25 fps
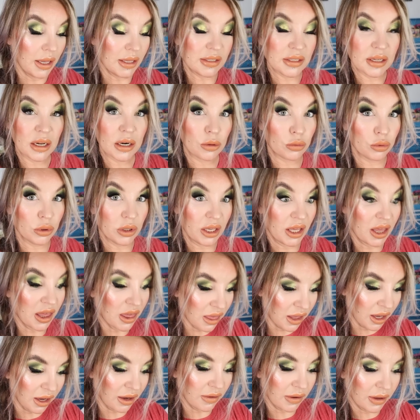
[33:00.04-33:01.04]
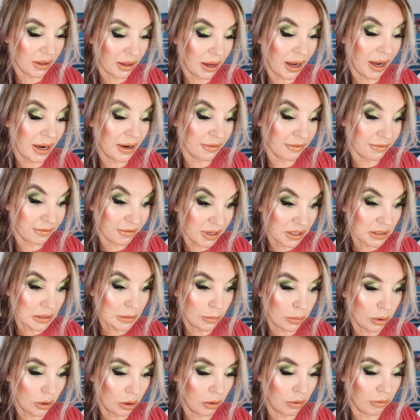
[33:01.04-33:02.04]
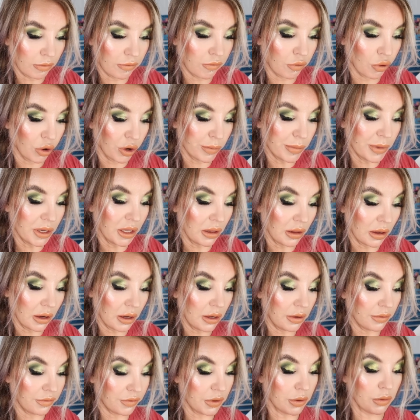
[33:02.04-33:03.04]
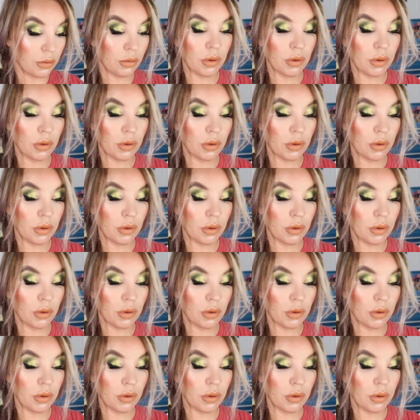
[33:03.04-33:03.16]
It's not a really thick kind of visible formula, if you